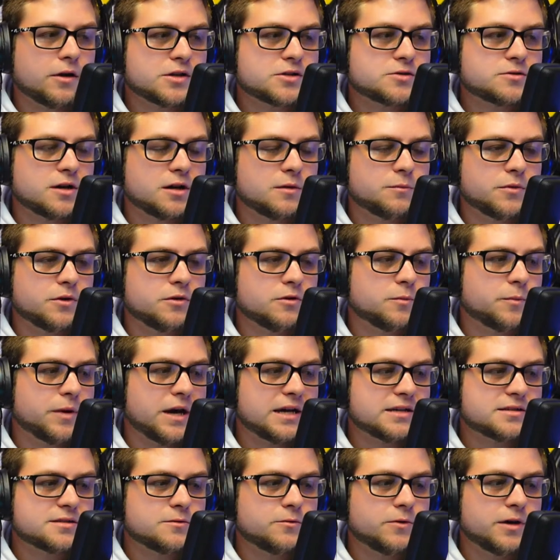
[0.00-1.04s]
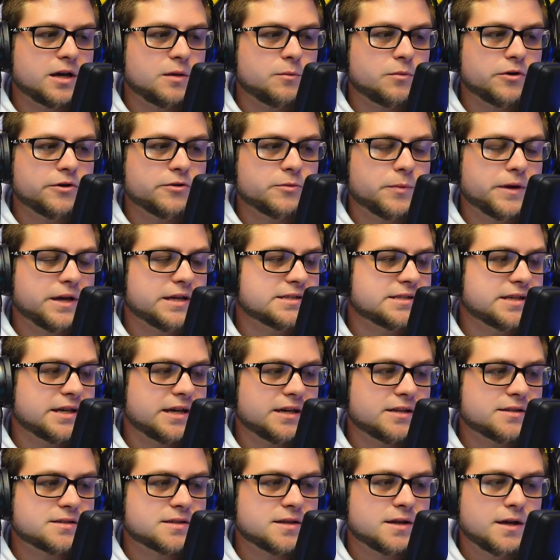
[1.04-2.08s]
Straub both passed away, both base
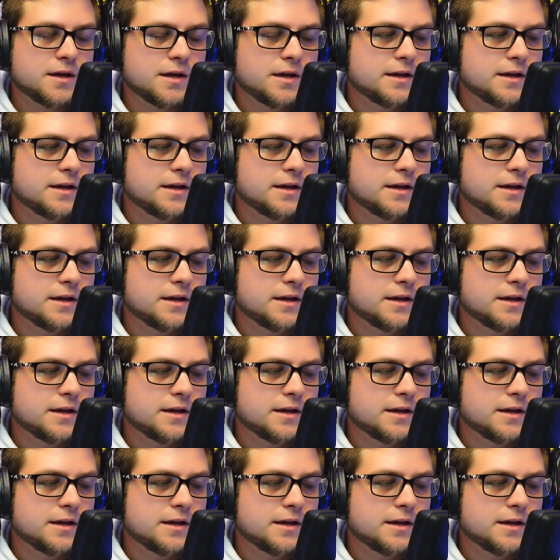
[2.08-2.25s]
heads.